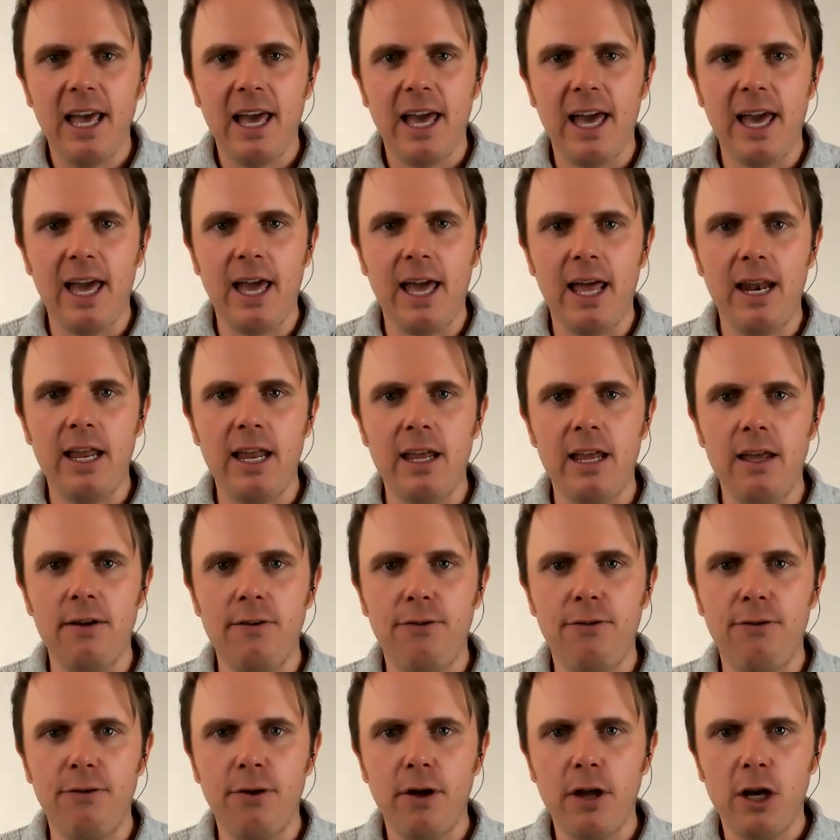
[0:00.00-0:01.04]
And
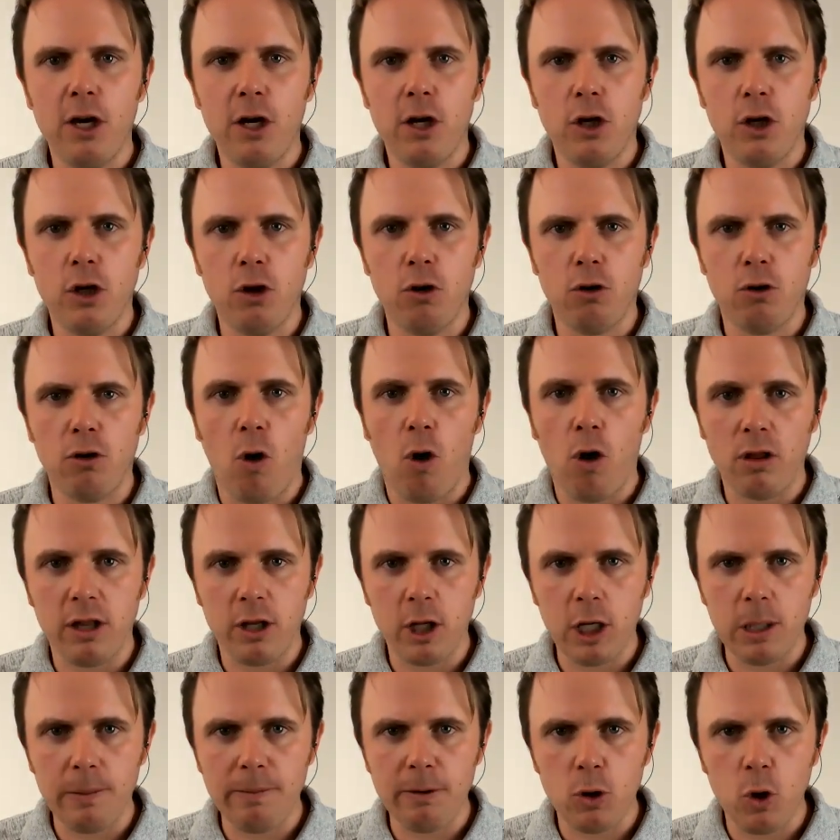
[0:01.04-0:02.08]
if you're a
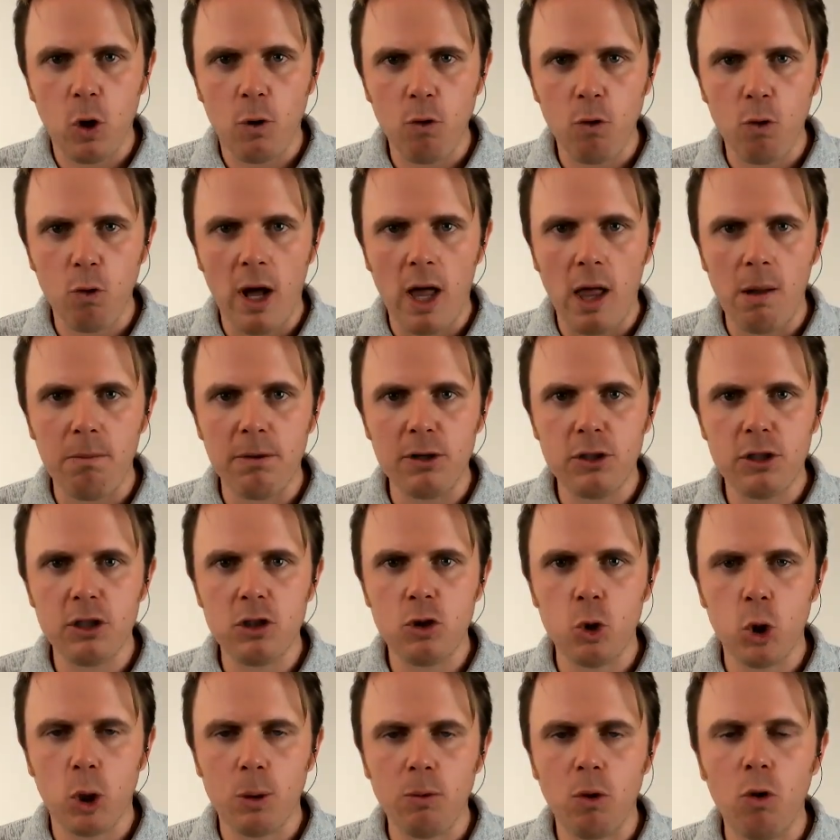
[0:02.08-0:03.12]
little bit overwhelmed, which
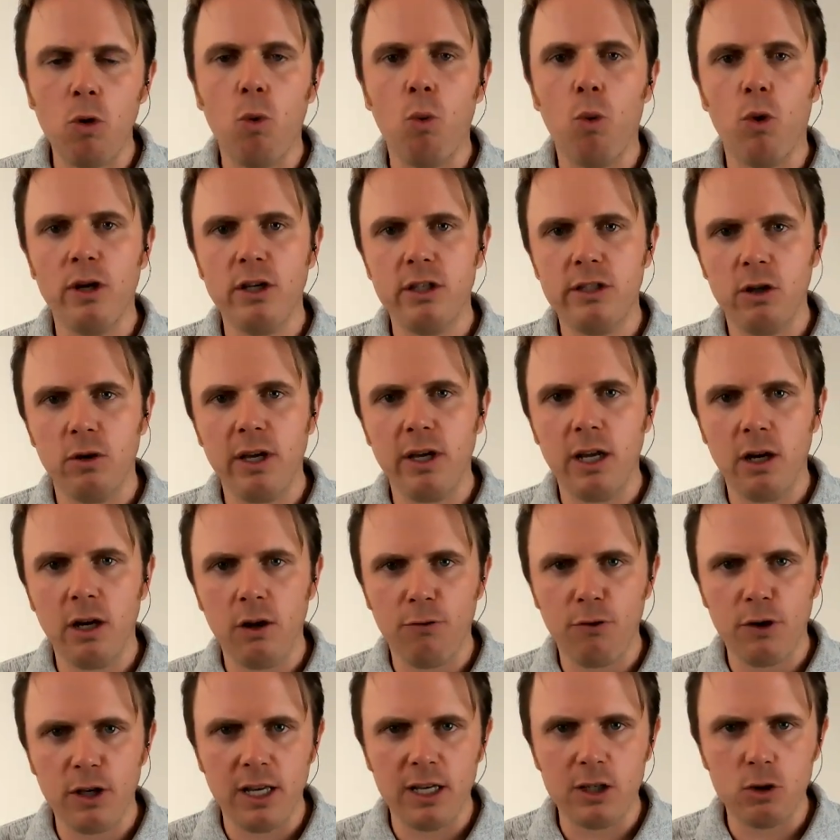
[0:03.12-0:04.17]
is normal, we're still here
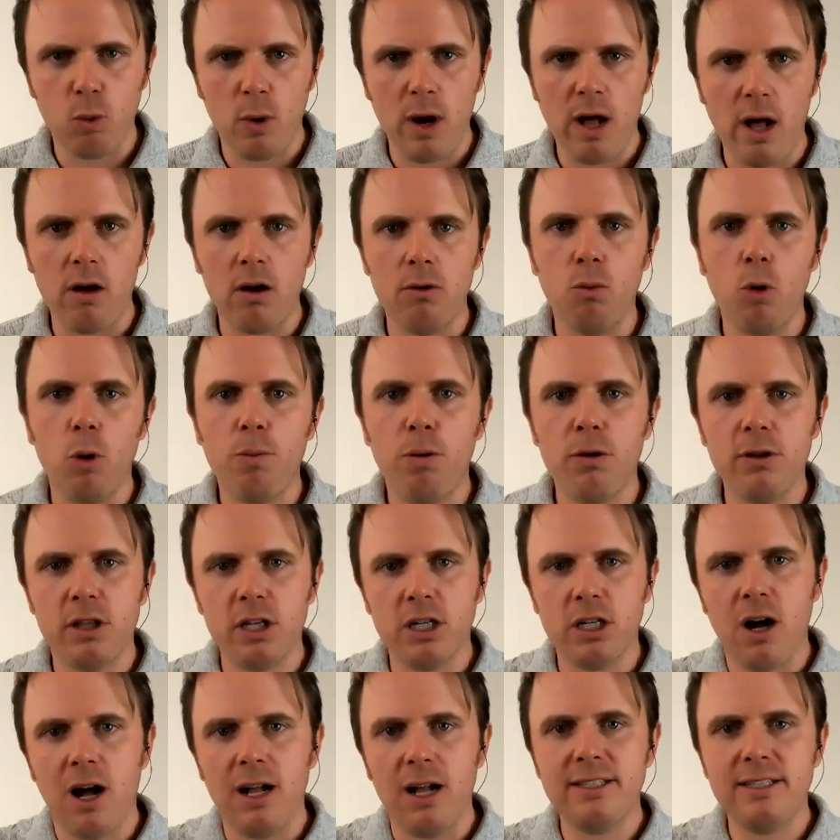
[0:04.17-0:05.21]
for you as well. And we'll put the
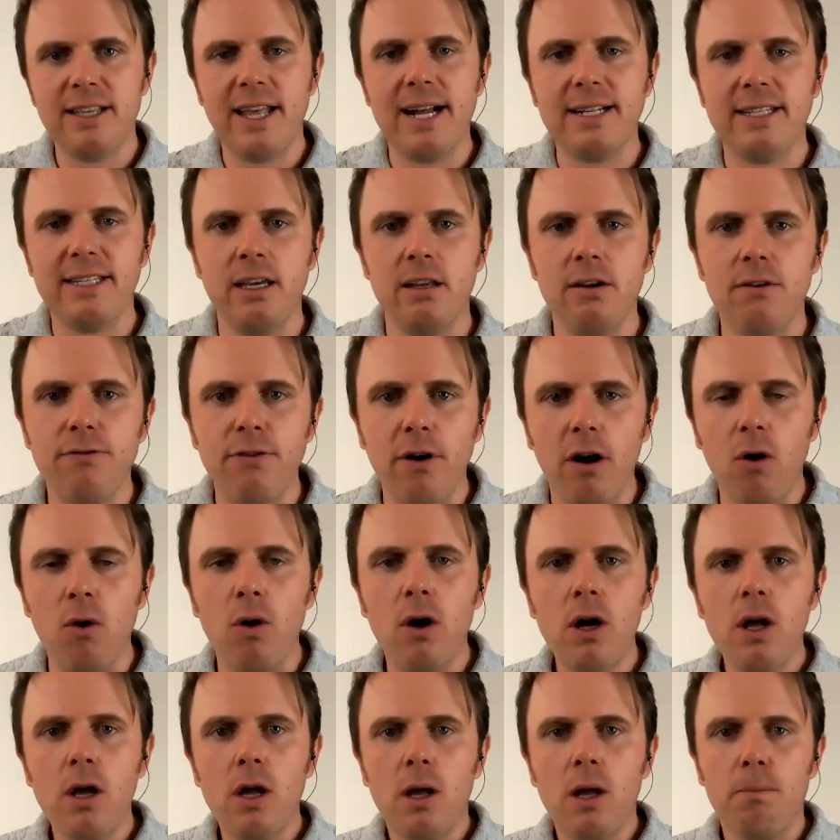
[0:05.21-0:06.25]
contact info
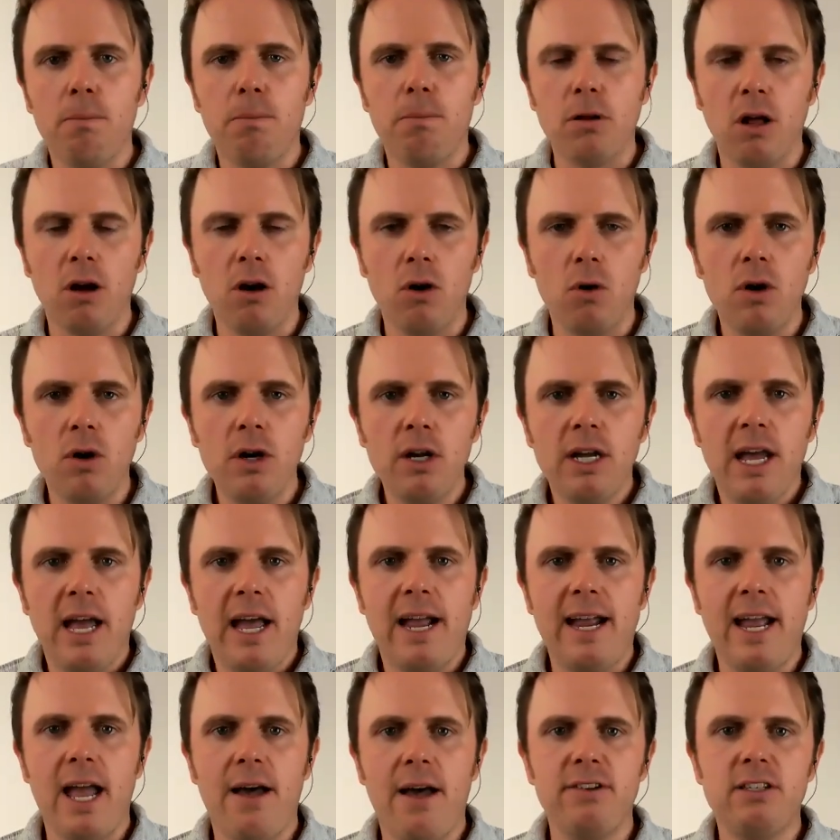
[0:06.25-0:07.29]
below.
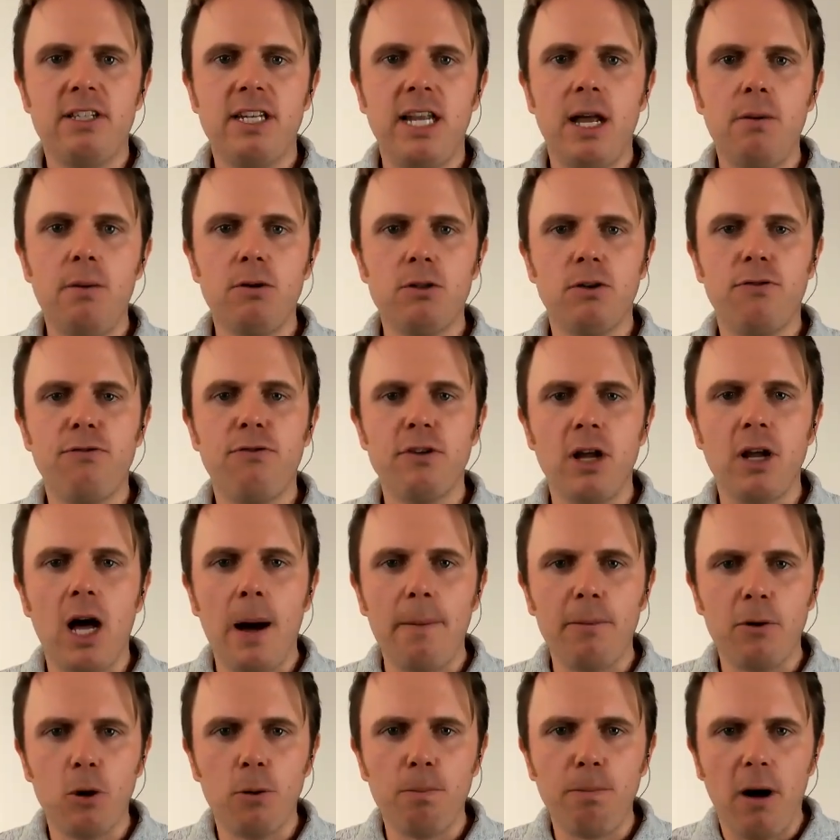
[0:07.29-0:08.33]
Hey, Evan, today was a
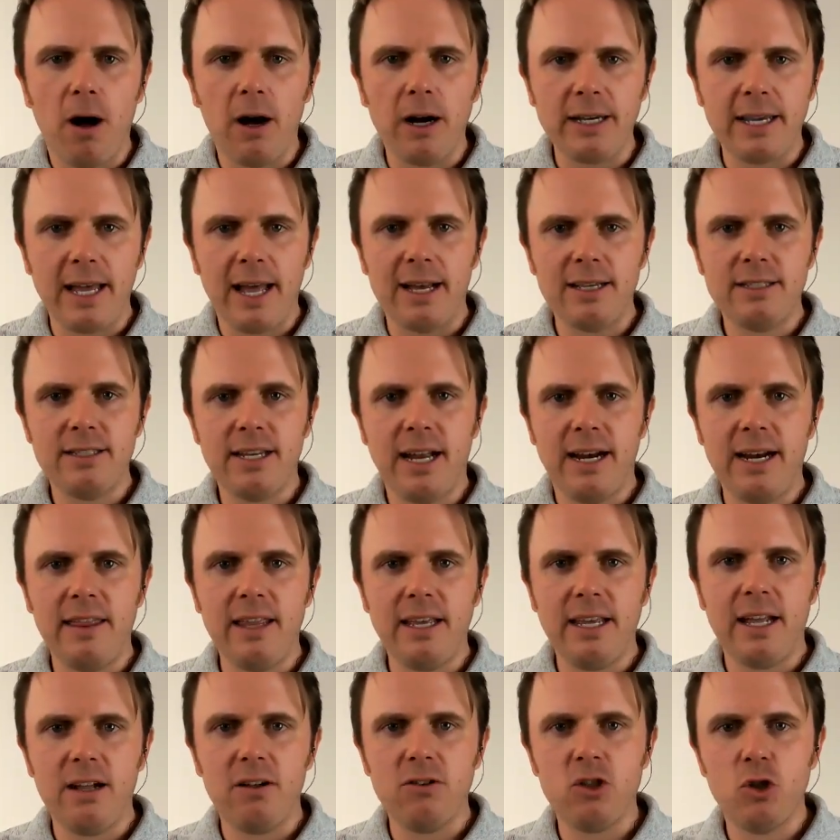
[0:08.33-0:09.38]
phenomenal podcast.
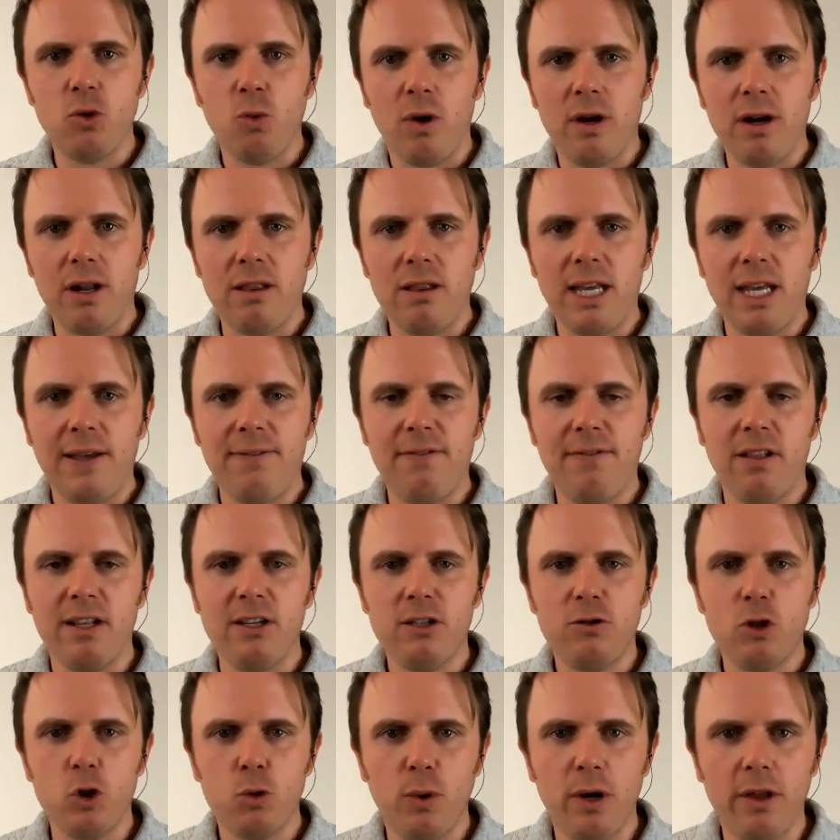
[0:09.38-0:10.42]
Anything else you want to leave the
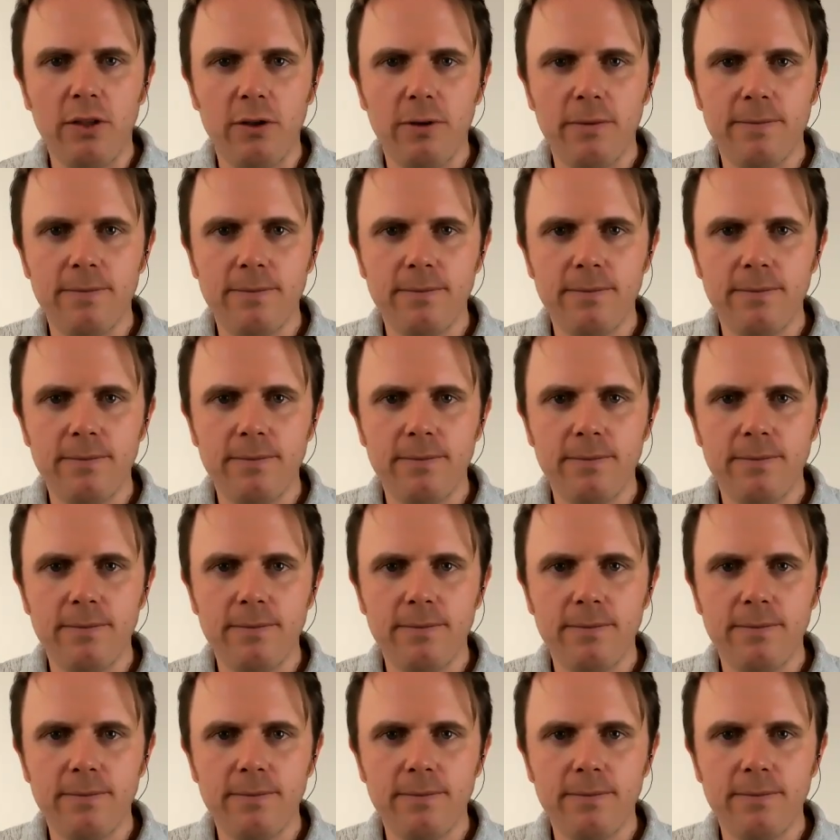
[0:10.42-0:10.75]
listeners with?